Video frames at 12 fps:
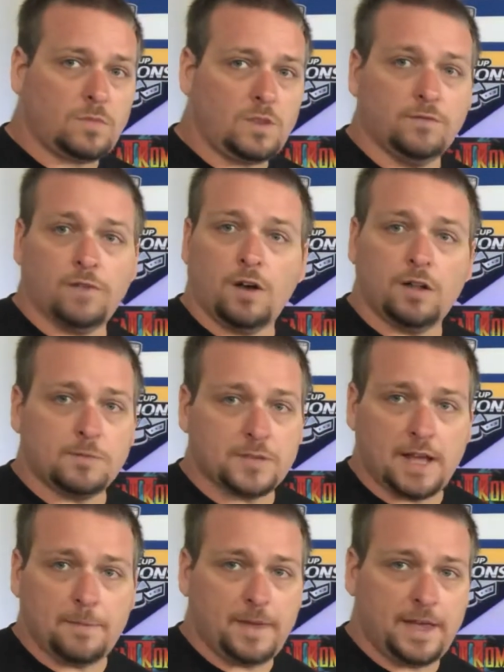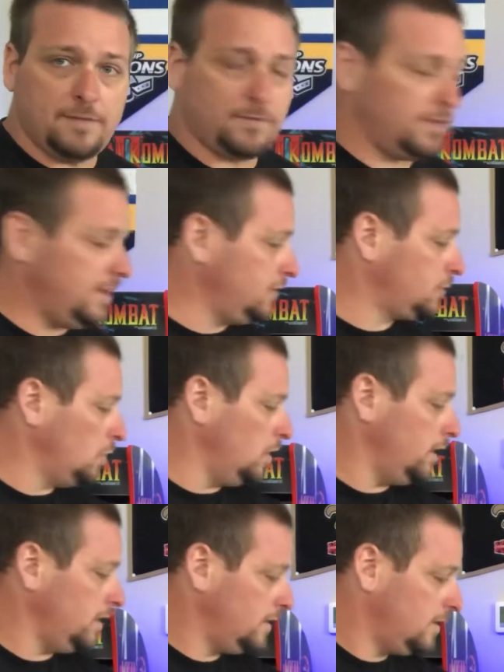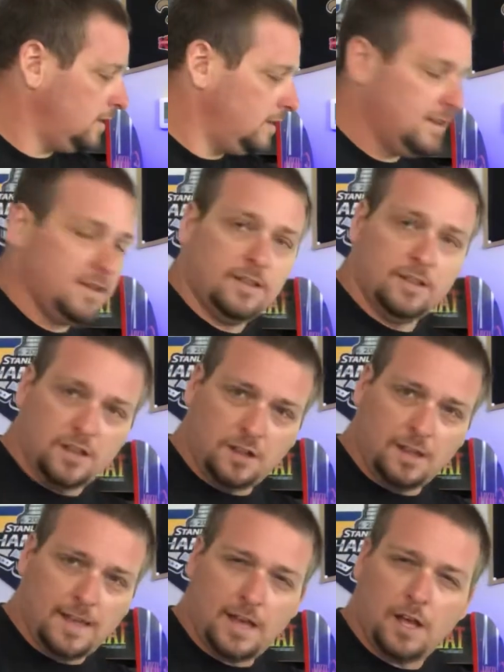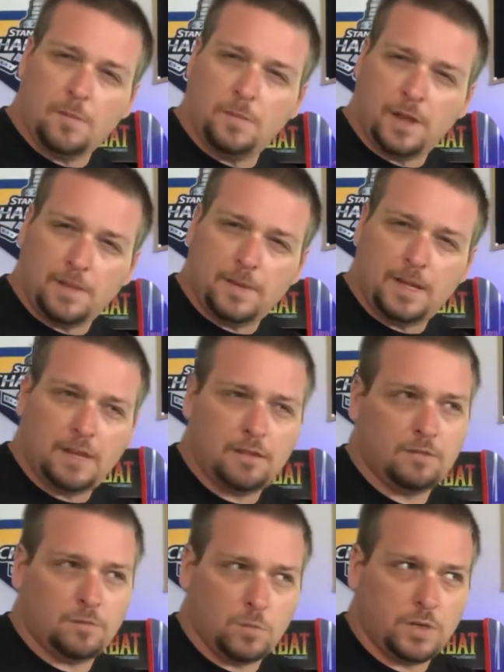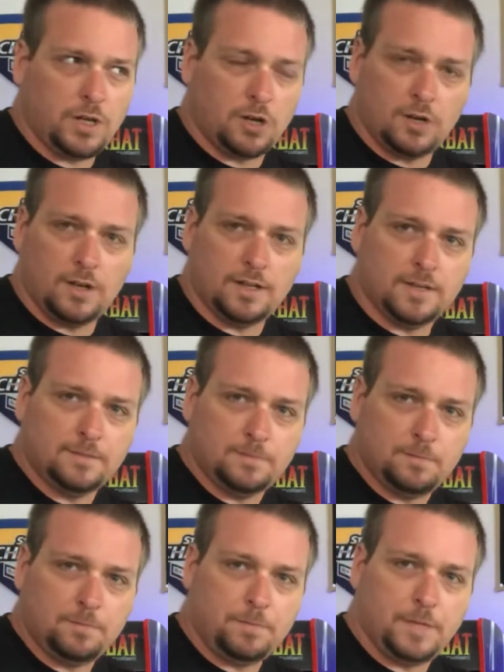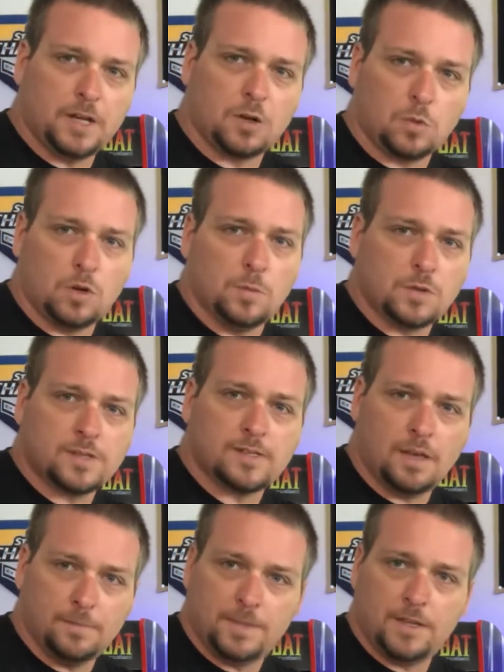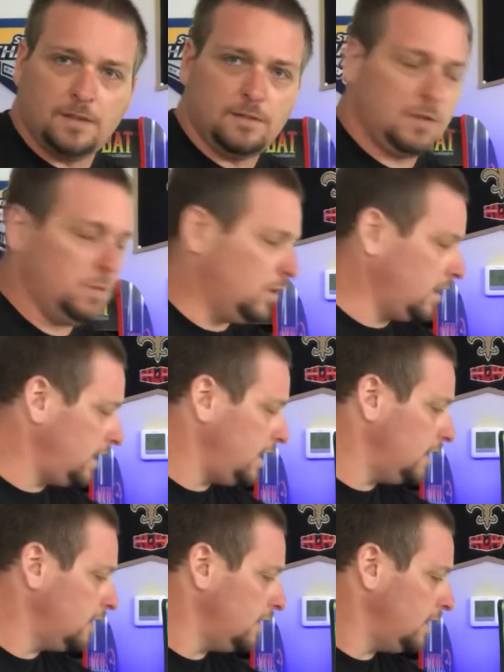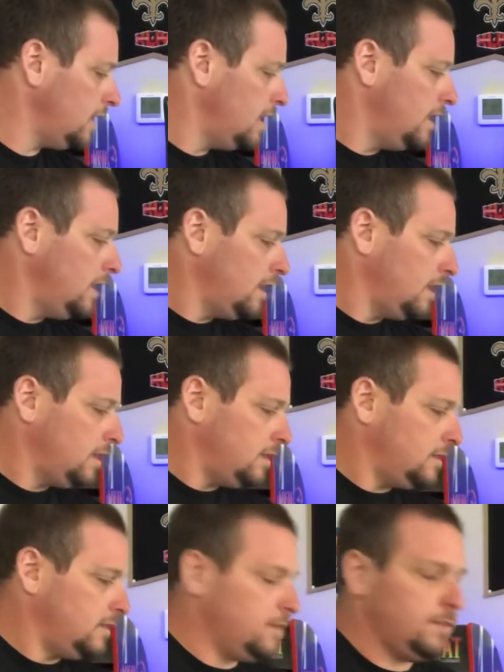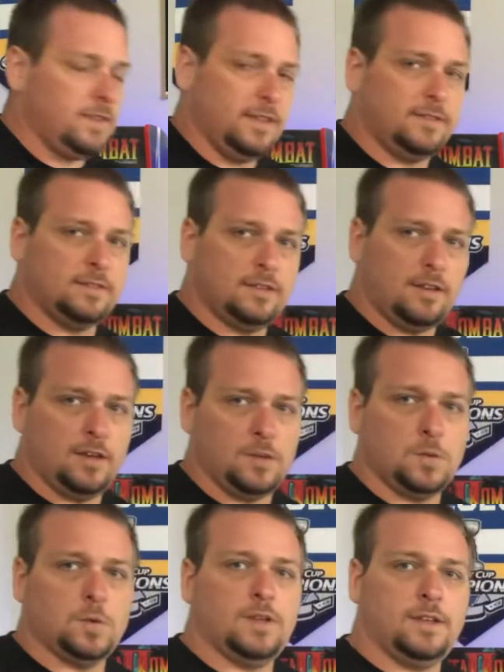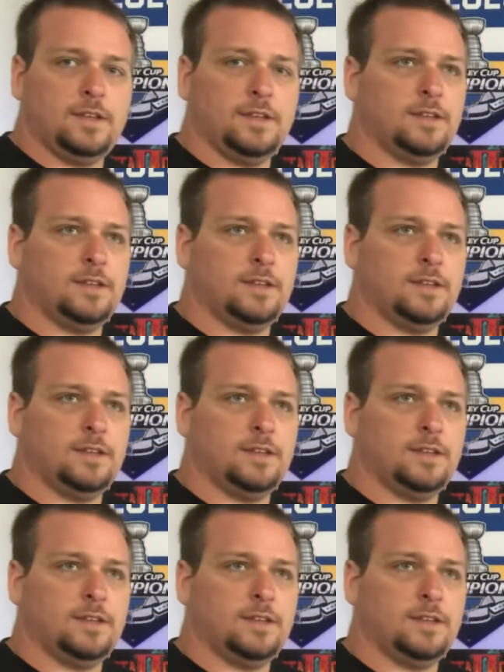Volume's not bad for this one. A little loud, but I mean, when you're in a bigger room or something, you want to hear it. This is another one.